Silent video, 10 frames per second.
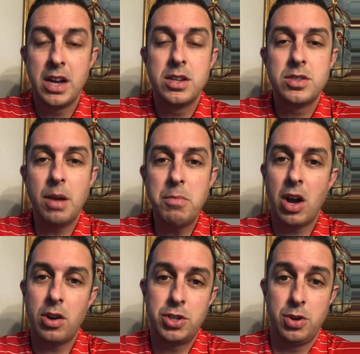Some
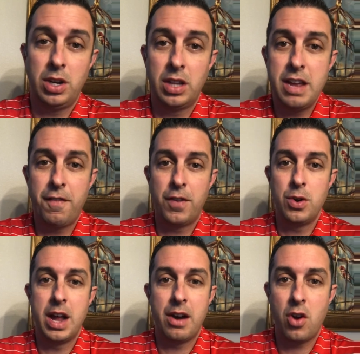dogs you can leave
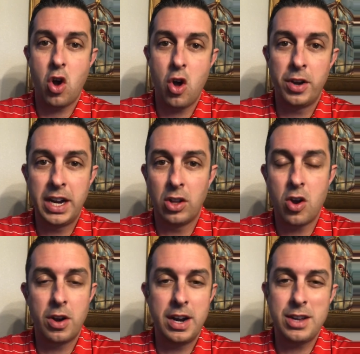food down all day
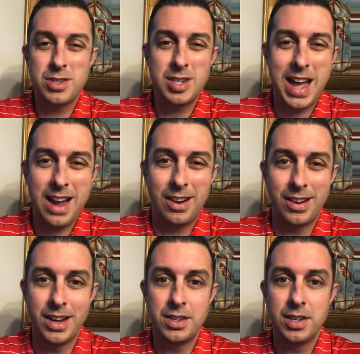long and they'll snack on
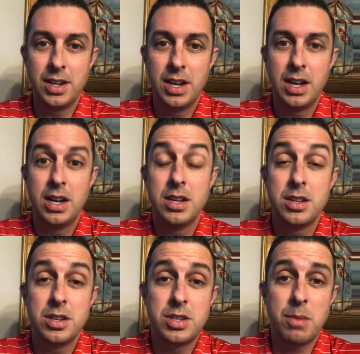it.
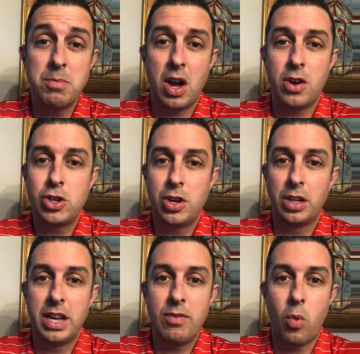Some dogs you can
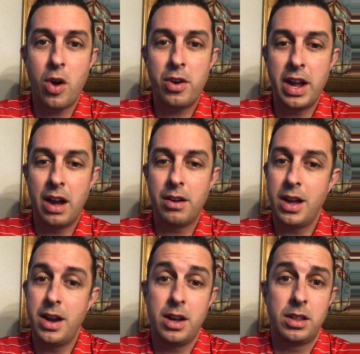leave water down
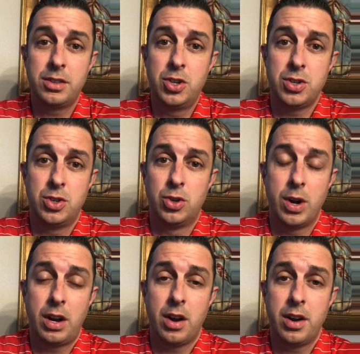and they'll just
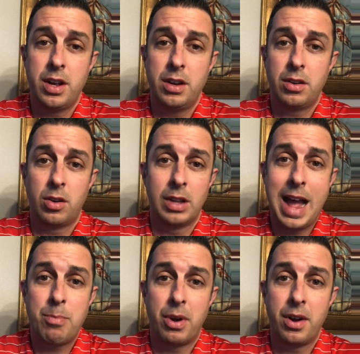drink on it or
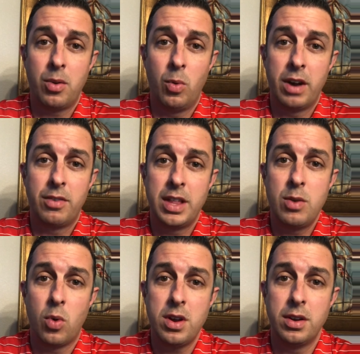lap on it whenever they
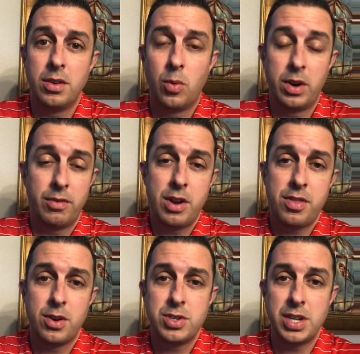want, whenever they're
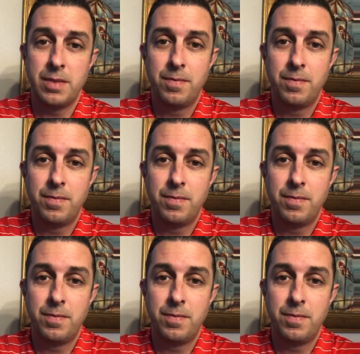thirsty.